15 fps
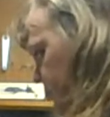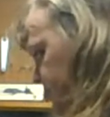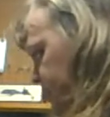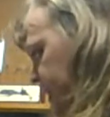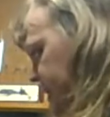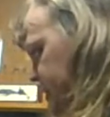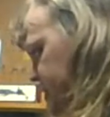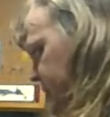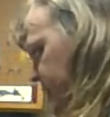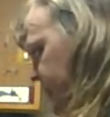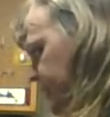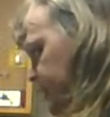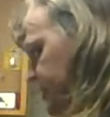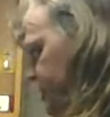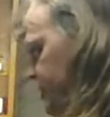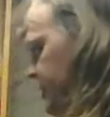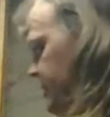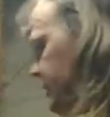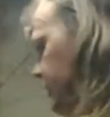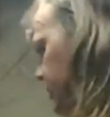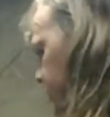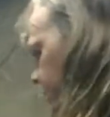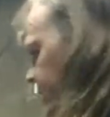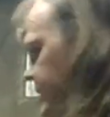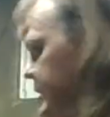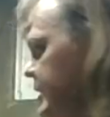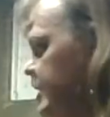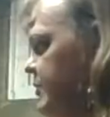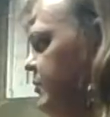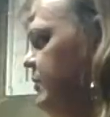like I said, this is an
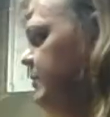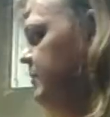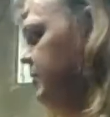idea to what I'm